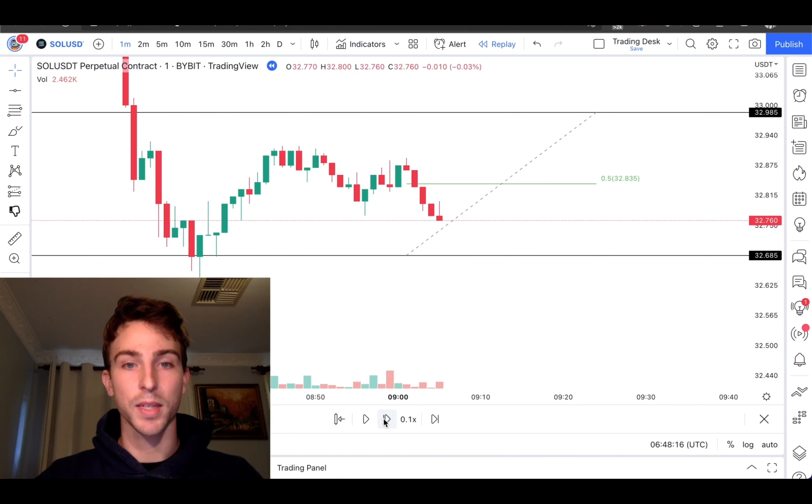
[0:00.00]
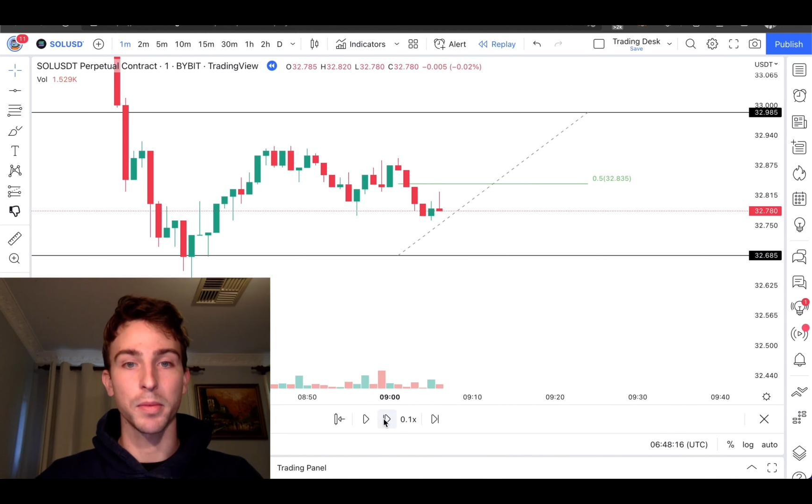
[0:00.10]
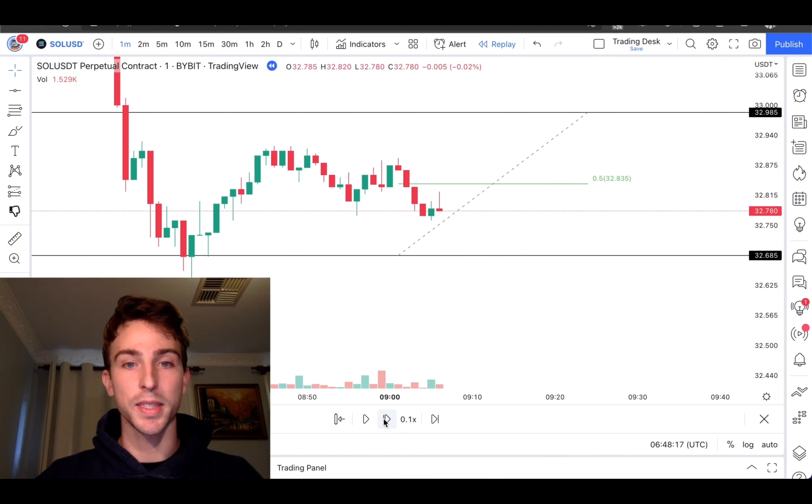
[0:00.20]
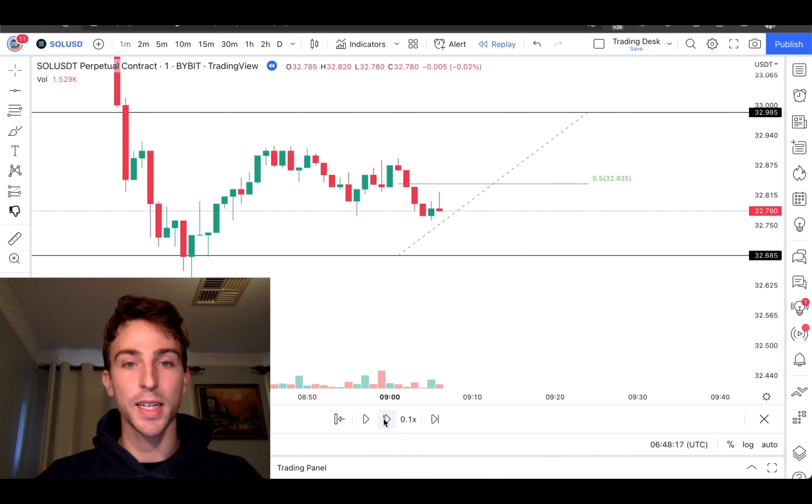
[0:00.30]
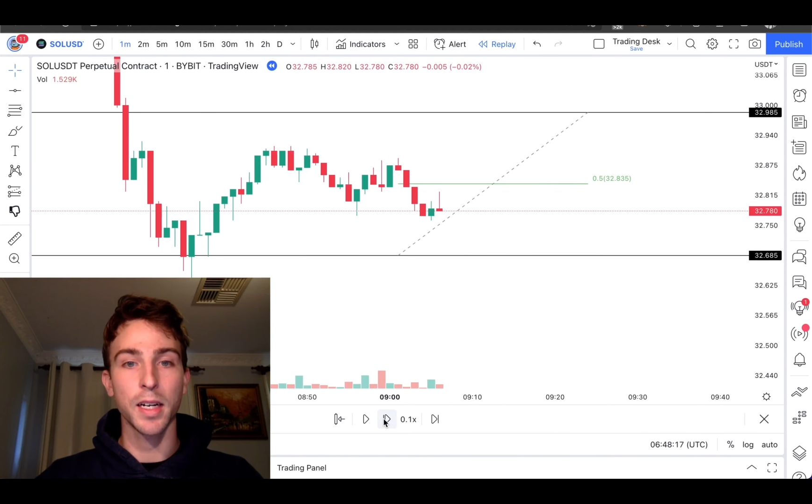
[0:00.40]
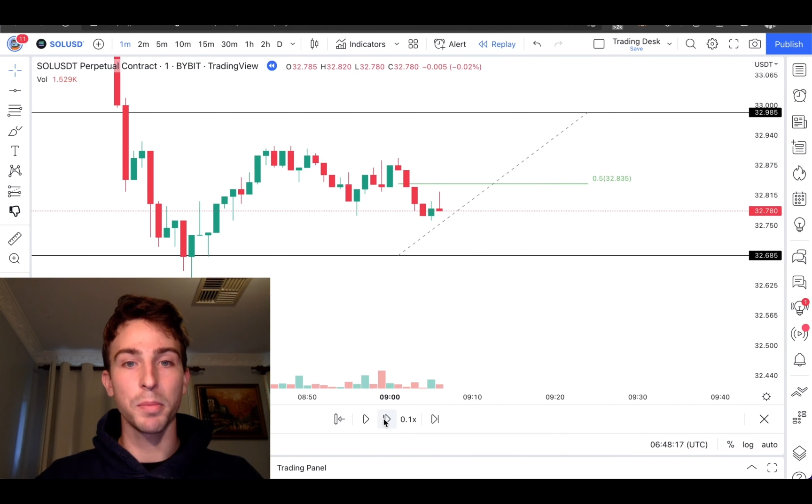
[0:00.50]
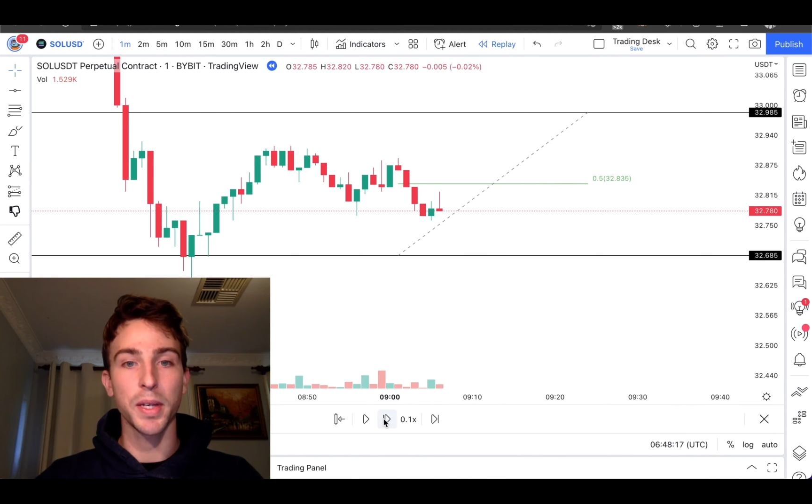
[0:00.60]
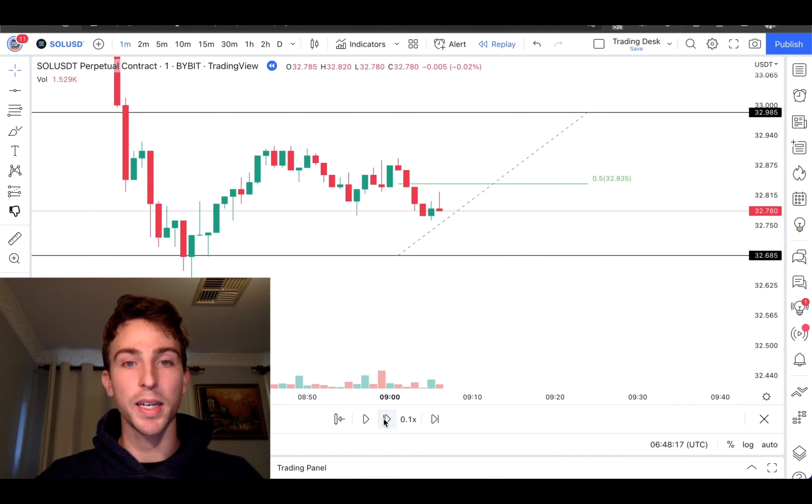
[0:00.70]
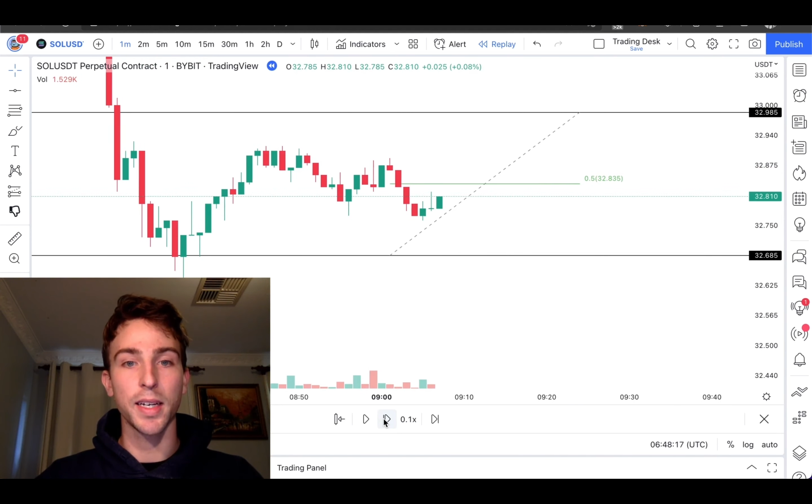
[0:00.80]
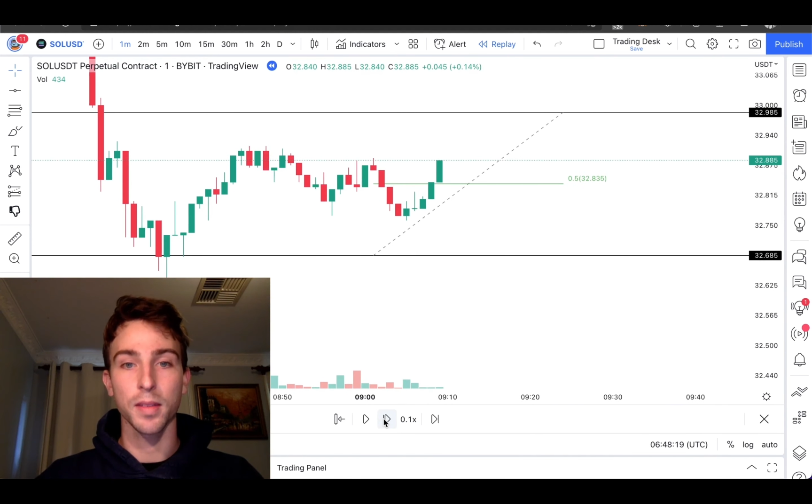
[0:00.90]
Coming down a
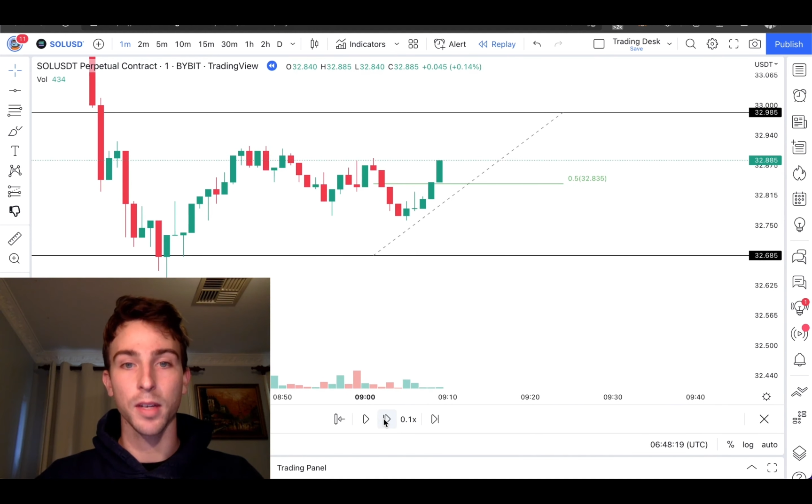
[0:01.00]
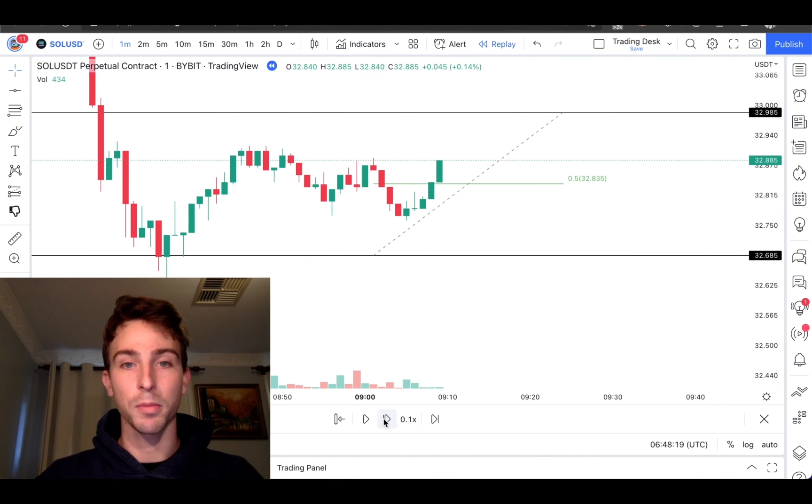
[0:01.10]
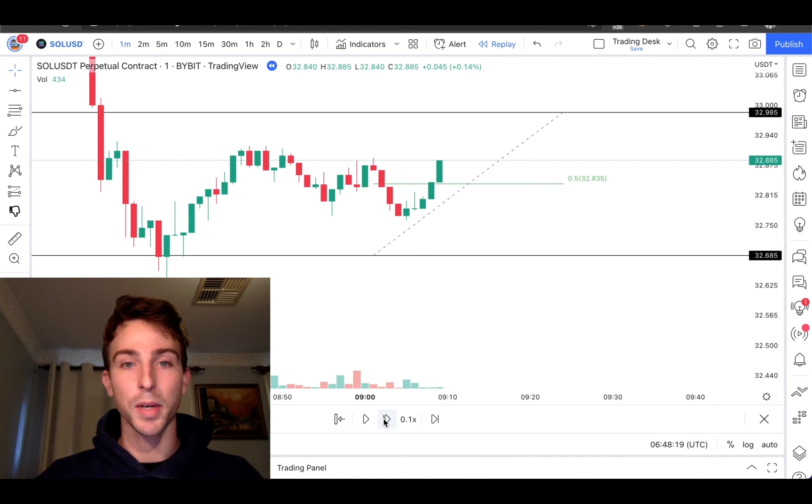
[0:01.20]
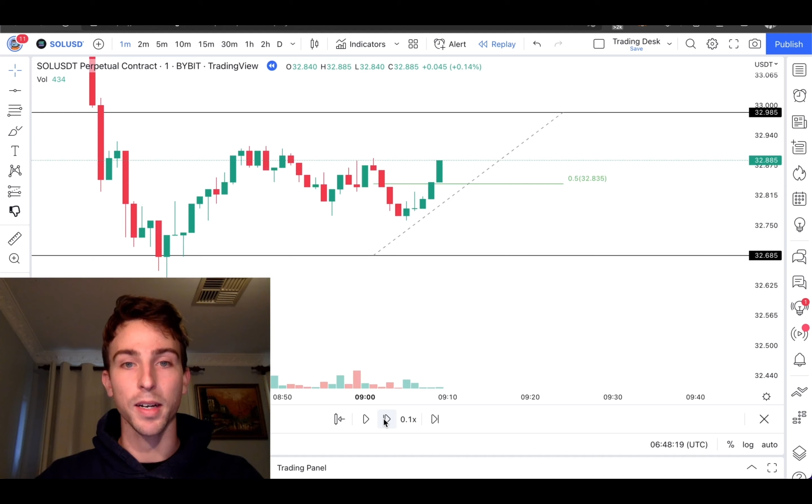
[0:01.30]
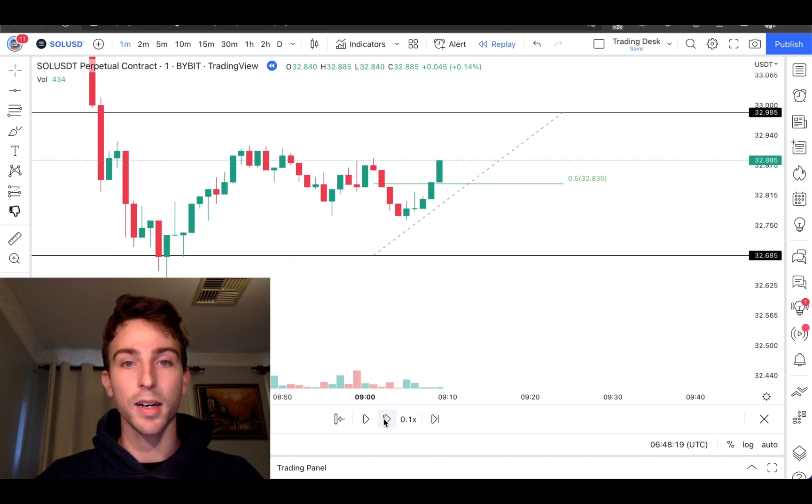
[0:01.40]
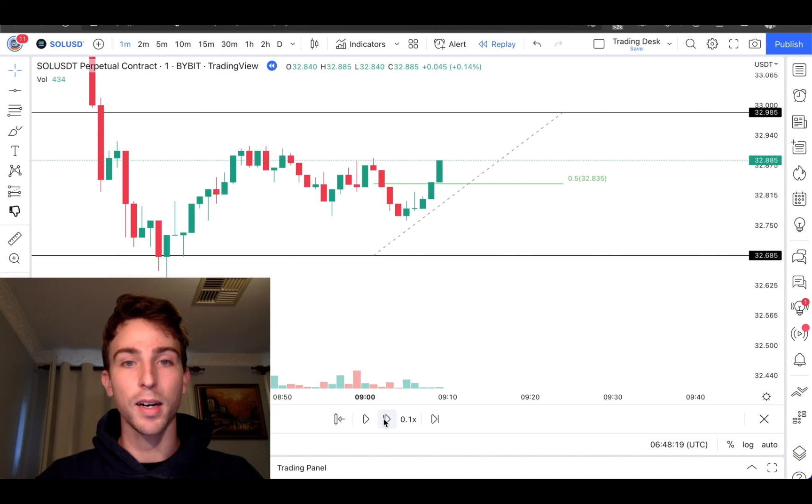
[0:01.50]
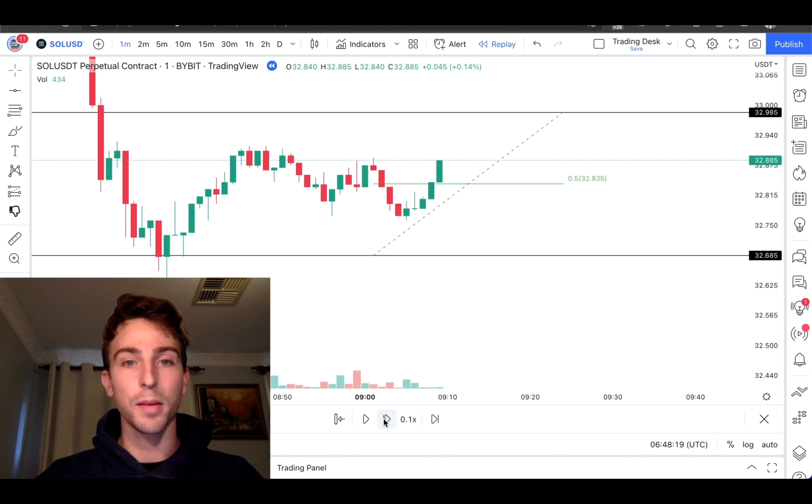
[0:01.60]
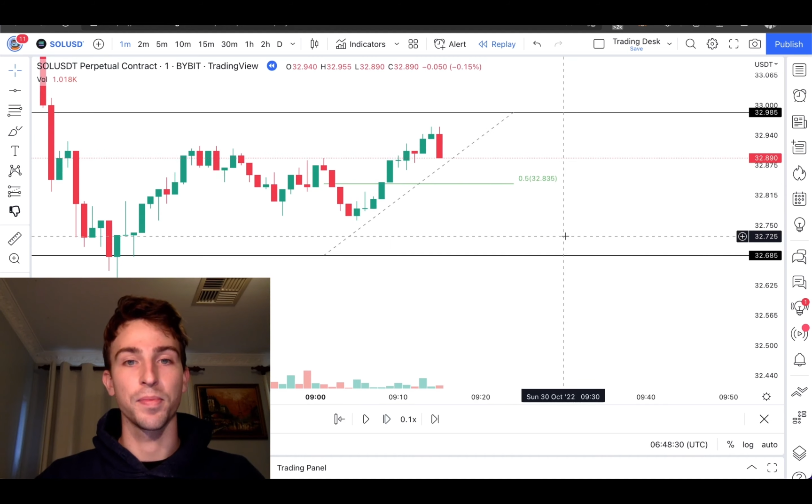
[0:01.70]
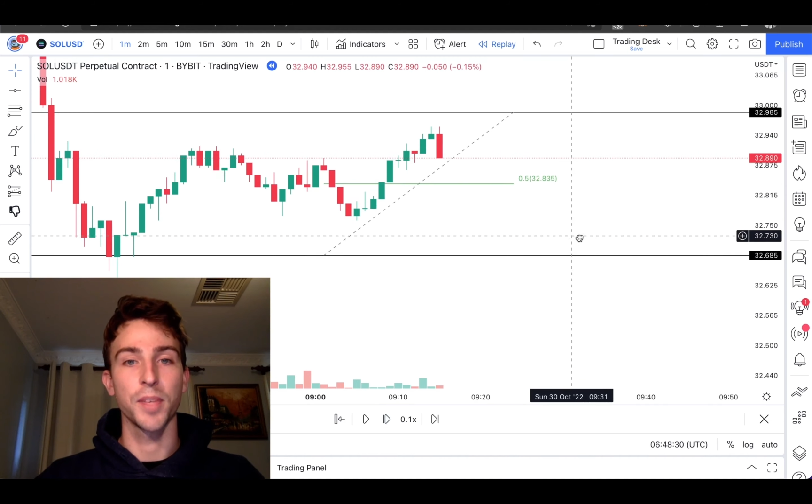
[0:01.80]
bit, coming back up.